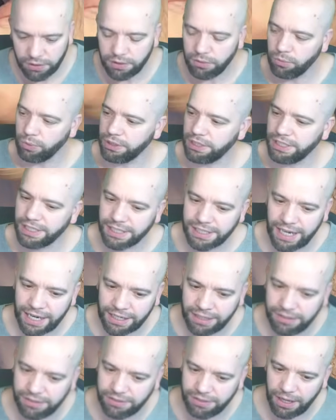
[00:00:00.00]
which is
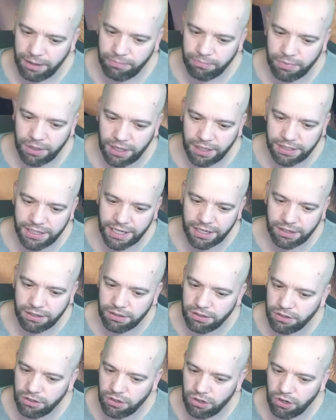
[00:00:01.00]
exactly the same. A tick,
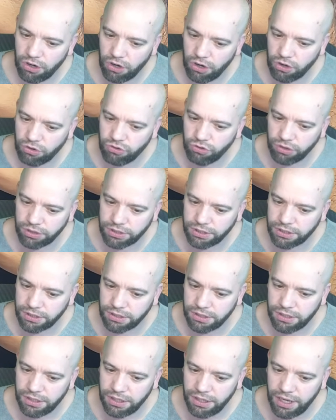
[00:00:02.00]
a cross,
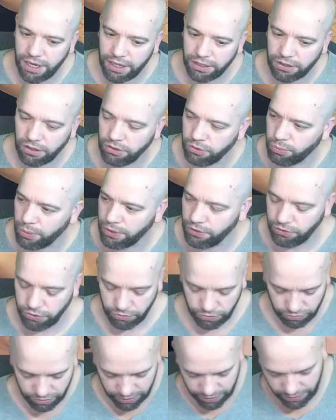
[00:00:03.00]
and it goes 1, 2,
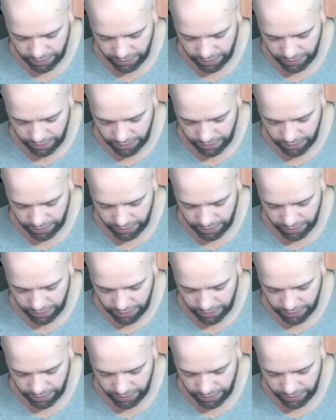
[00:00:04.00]
3.